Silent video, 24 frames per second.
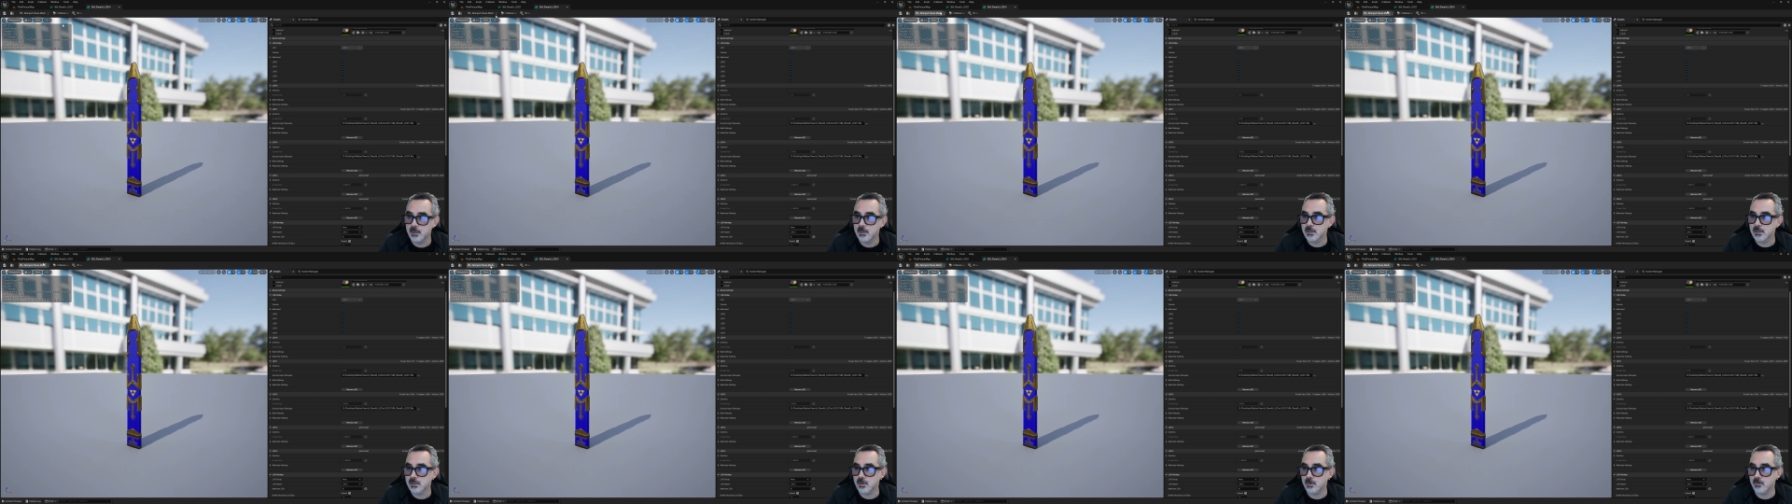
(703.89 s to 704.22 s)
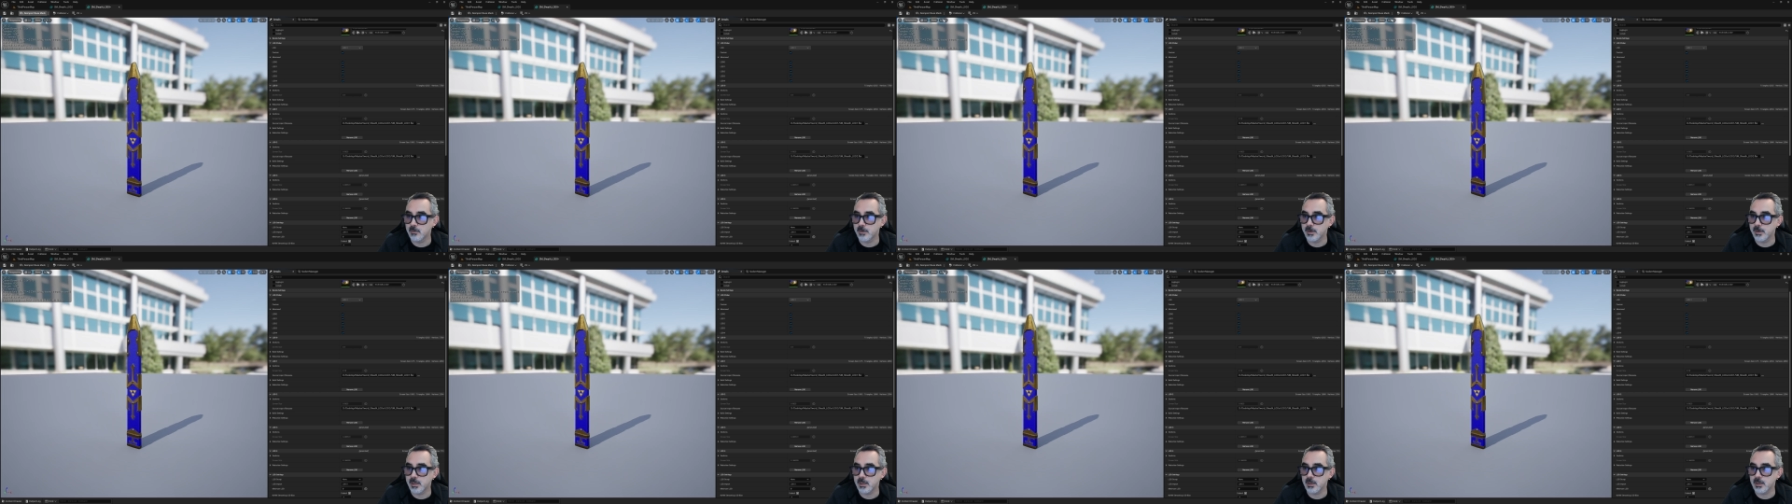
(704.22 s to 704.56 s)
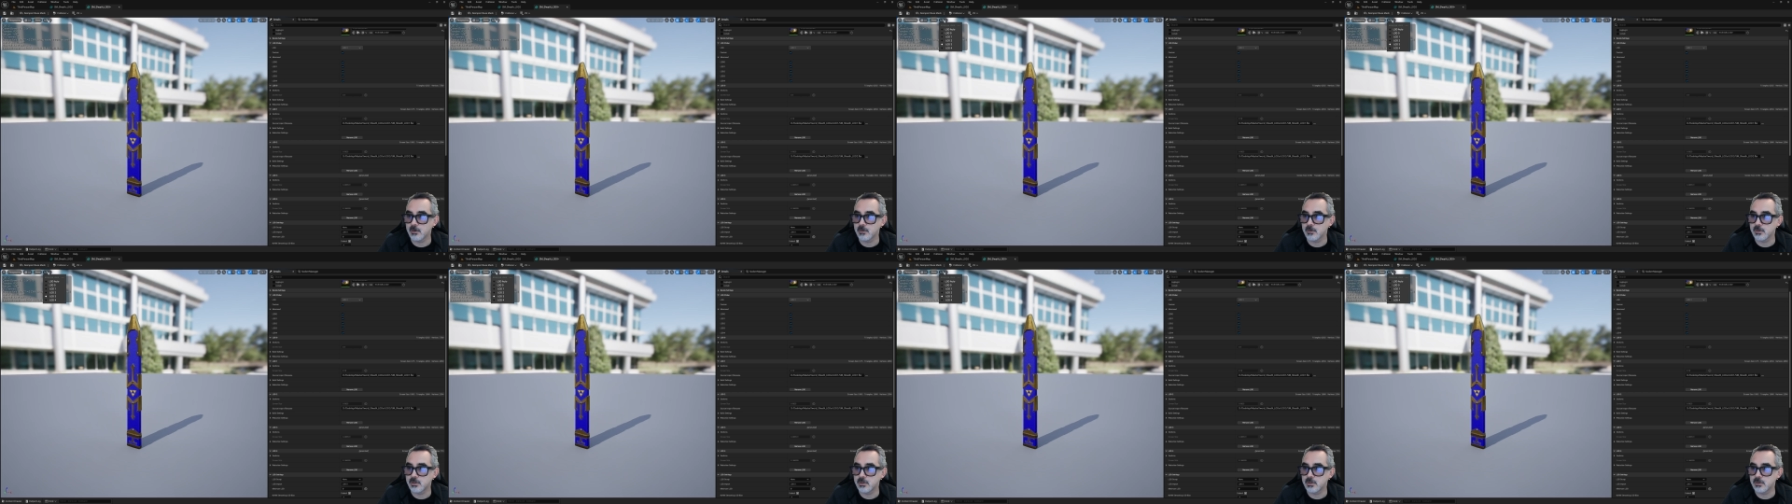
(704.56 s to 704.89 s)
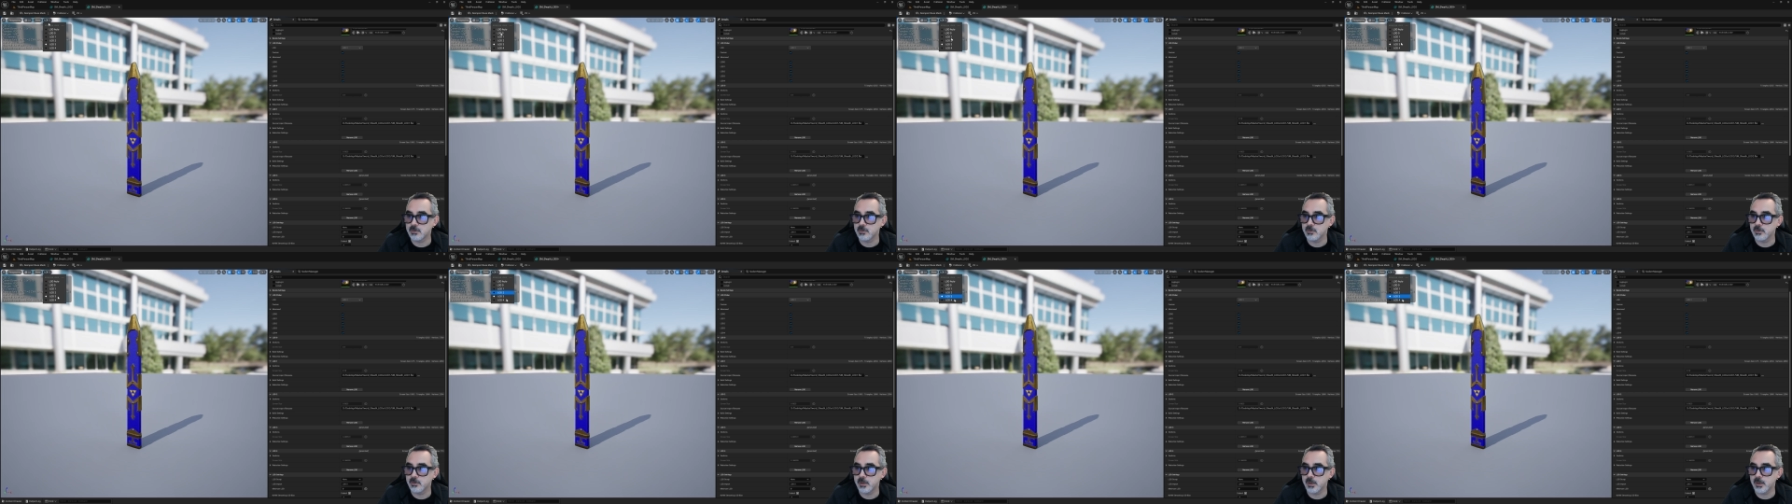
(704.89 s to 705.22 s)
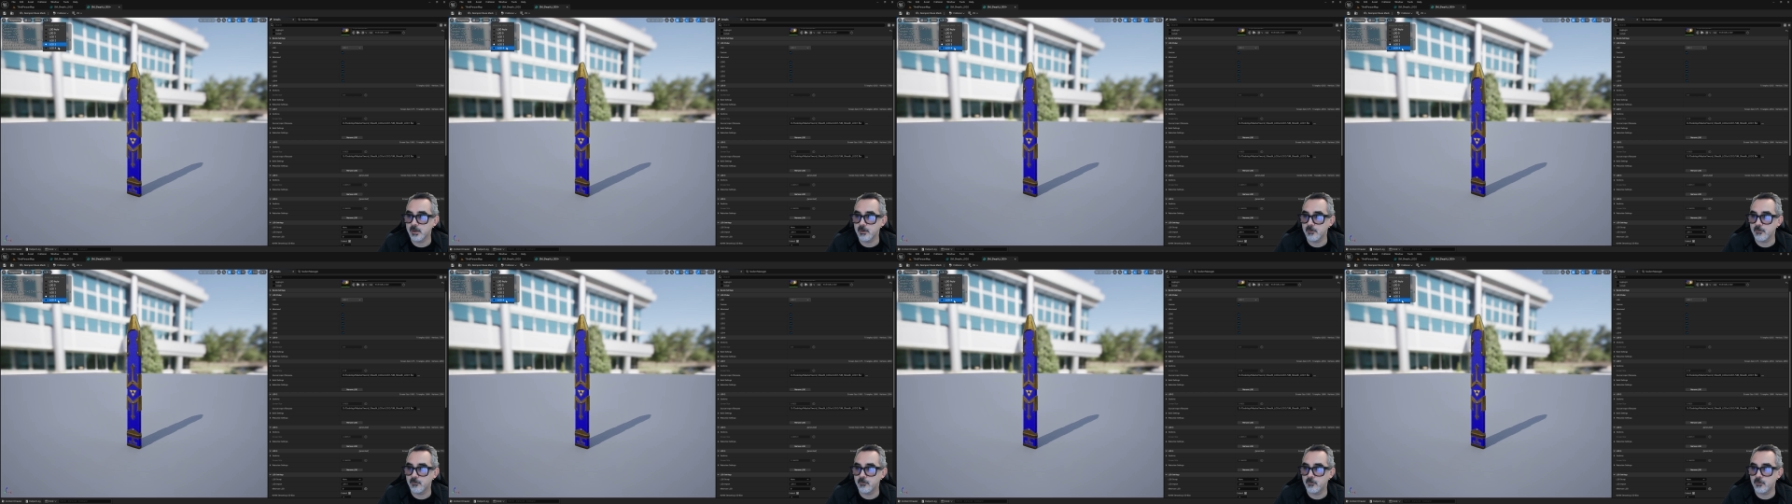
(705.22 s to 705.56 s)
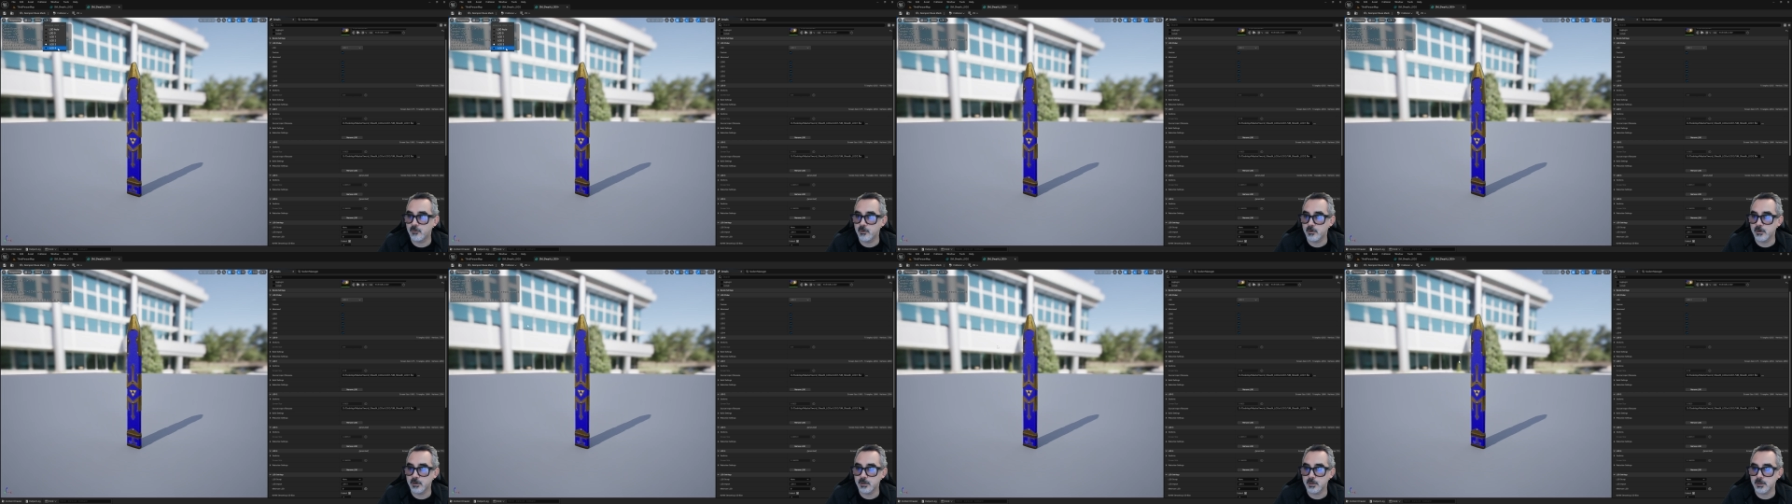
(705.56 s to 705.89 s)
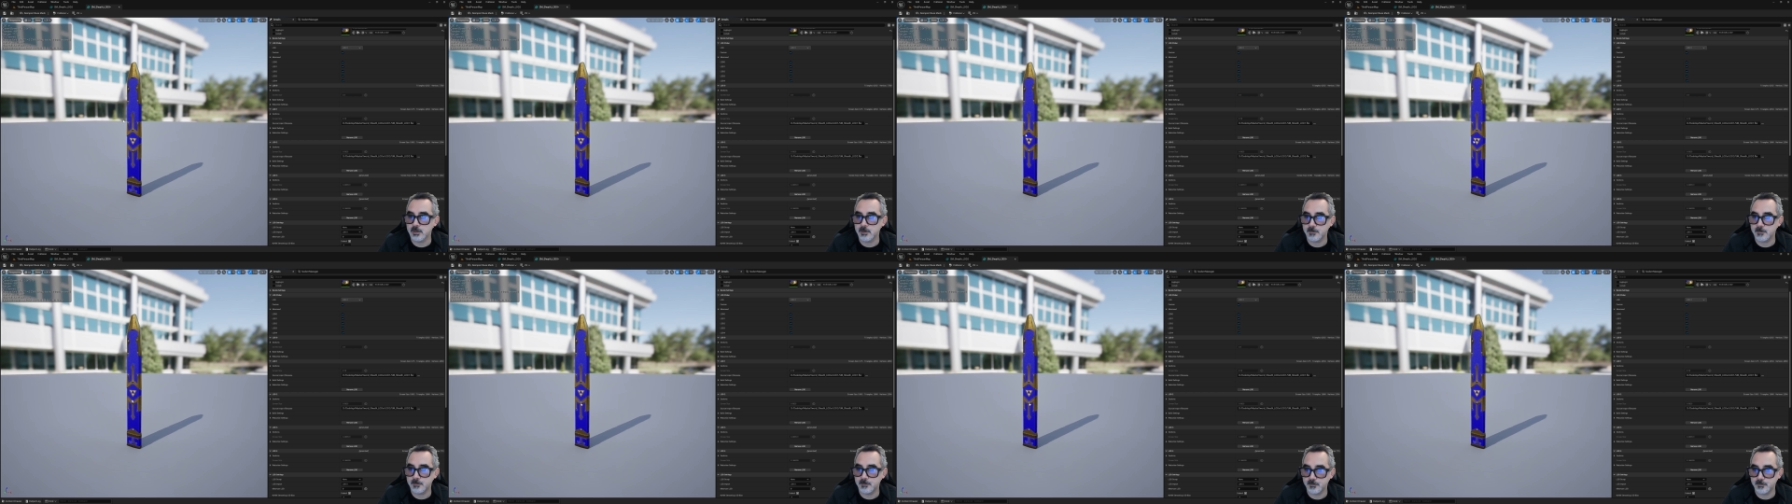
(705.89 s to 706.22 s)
So when I go to the port,